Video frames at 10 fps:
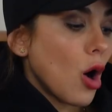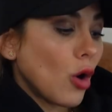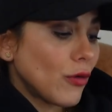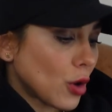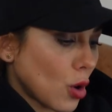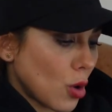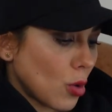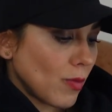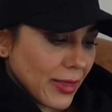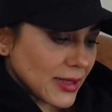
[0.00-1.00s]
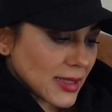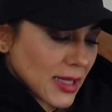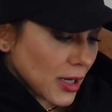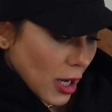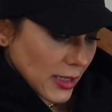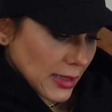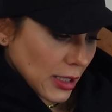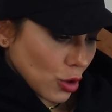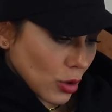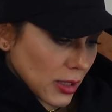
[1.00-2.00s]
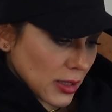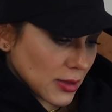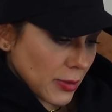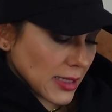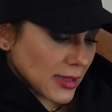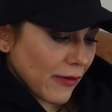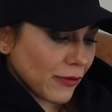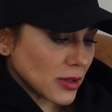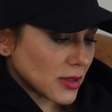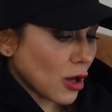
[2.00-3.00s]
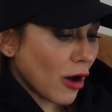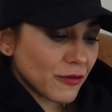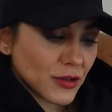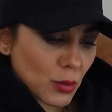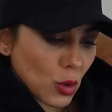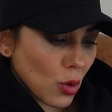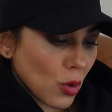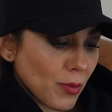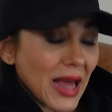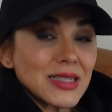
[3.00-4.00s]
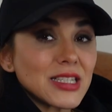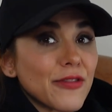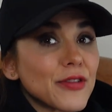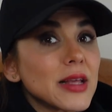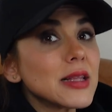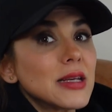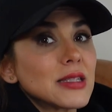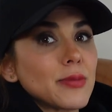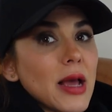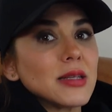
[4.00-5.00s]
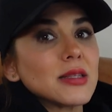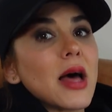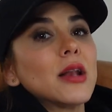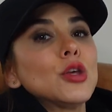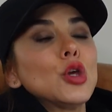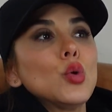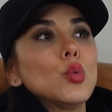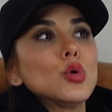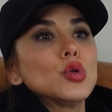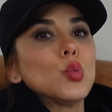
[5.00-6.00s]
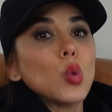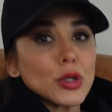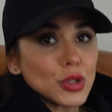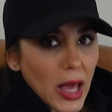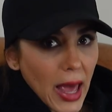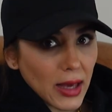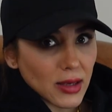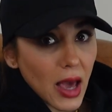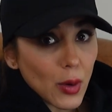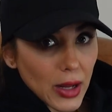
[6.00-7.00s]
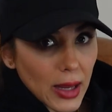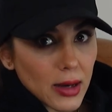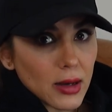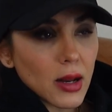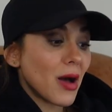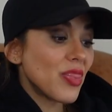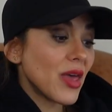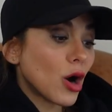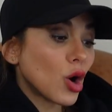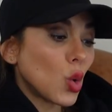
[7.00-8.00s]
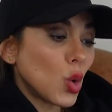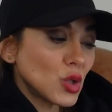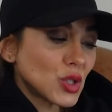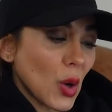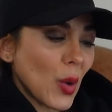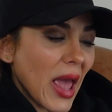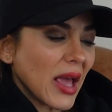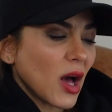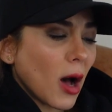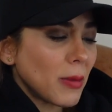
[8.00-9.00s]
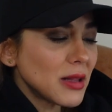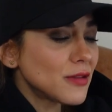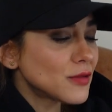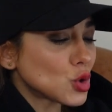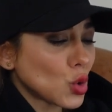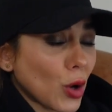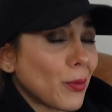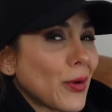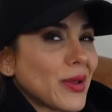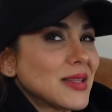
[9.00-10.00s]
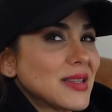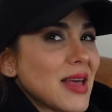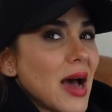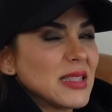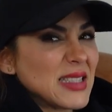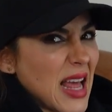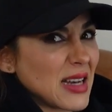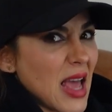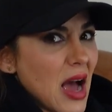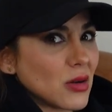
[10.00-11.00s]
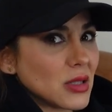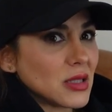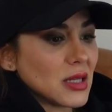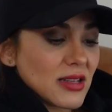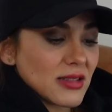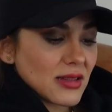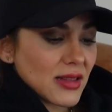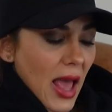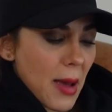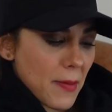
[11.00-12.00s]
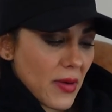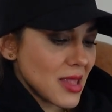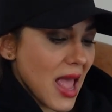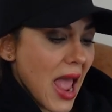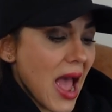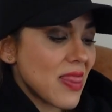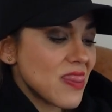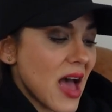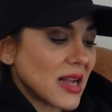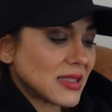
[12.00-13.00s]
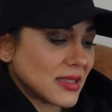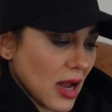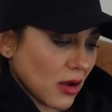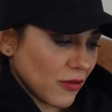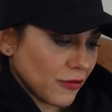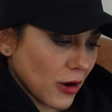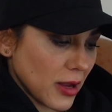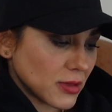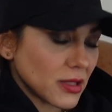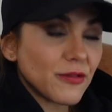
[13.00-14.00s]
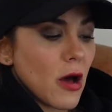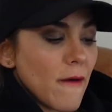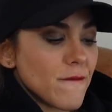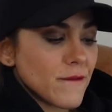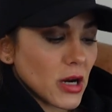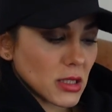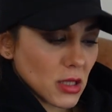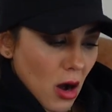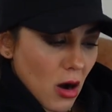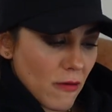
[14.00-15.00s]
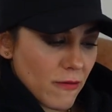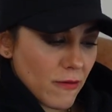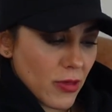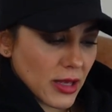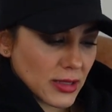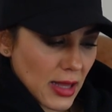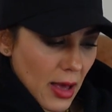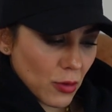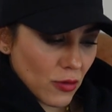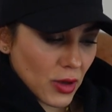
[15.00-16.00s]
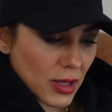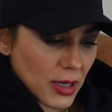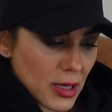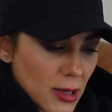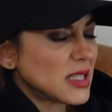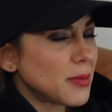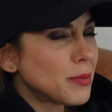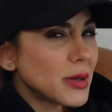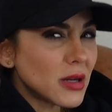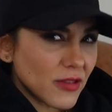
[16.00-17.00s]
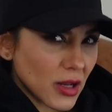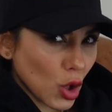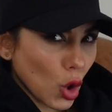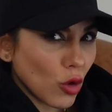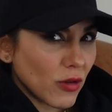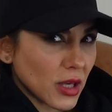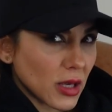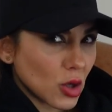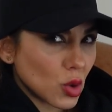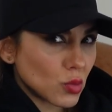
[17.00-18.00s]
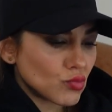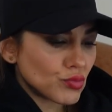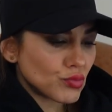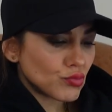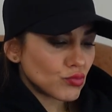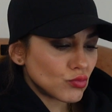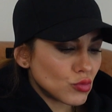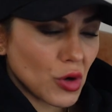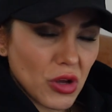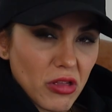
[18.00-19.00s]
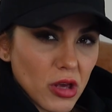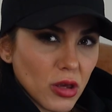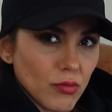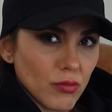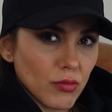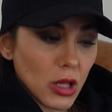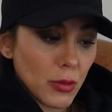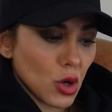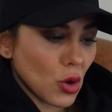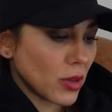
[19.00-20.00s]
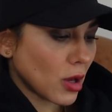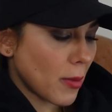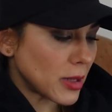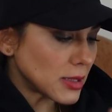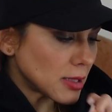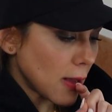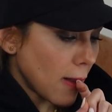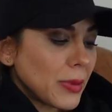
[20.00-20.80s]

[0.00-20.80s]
Overall, this is a nicely curated space that feels comfortable and definitely a space that you would want to hang out in. But there are also a couple of sore points that stand out. This lamp and that stack of frames. First off, this lamp over here, it's a bit of an overkill. What do you think? Let me know in the comments.